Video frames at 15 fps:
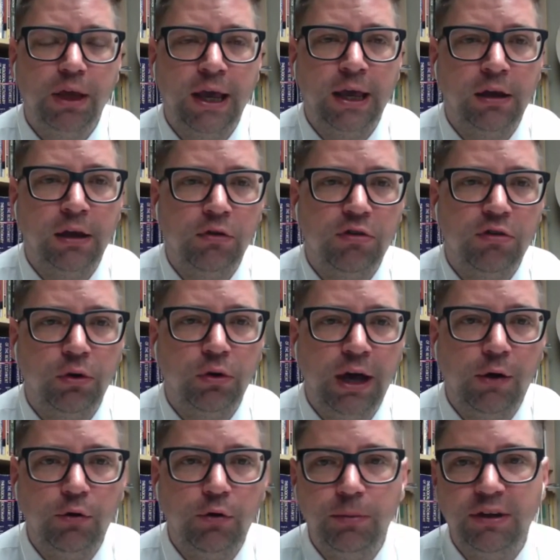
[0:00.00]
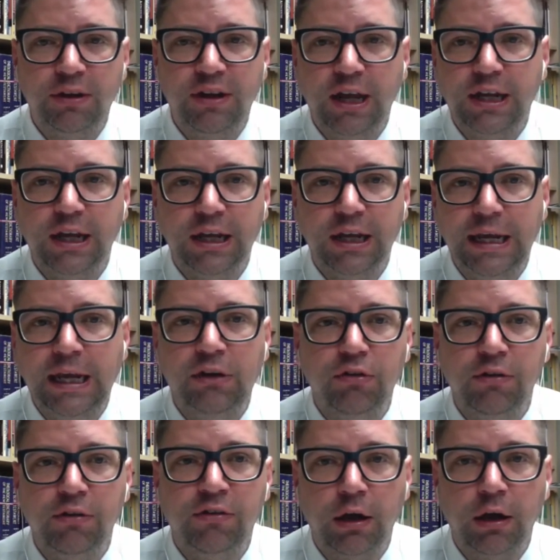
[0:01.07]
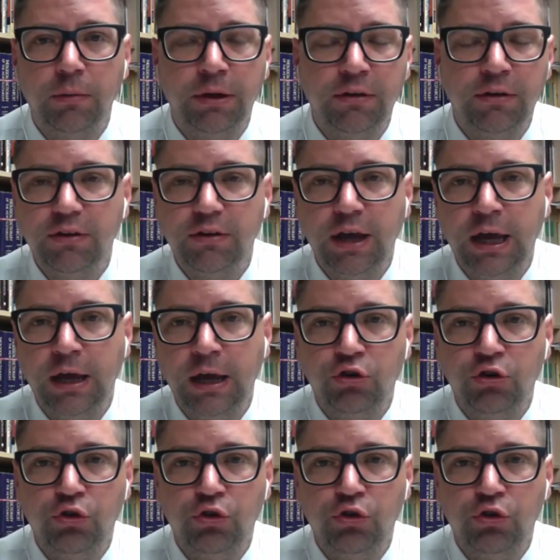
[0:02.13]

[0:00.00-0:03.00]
And so now we've been taking each of these elements and